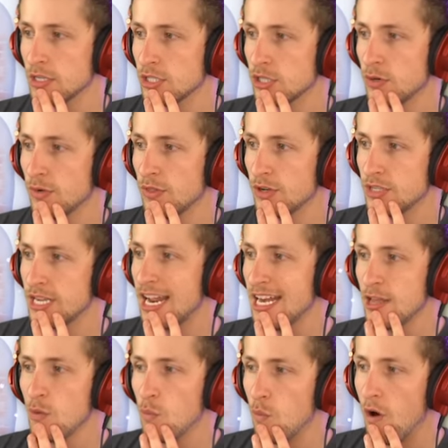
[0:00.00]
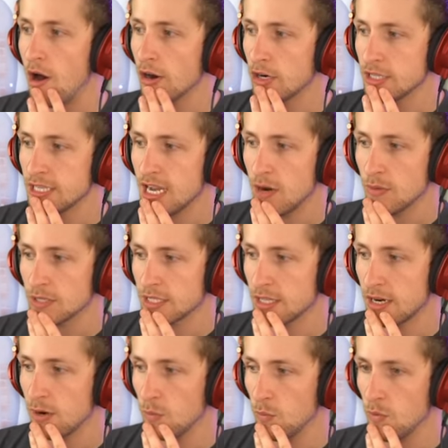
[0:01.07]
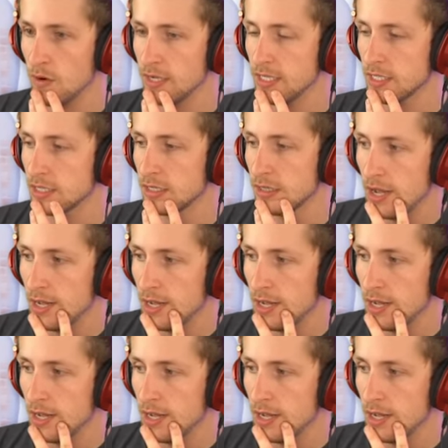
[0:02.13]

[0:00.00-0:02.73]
So if there's any water towers that I want,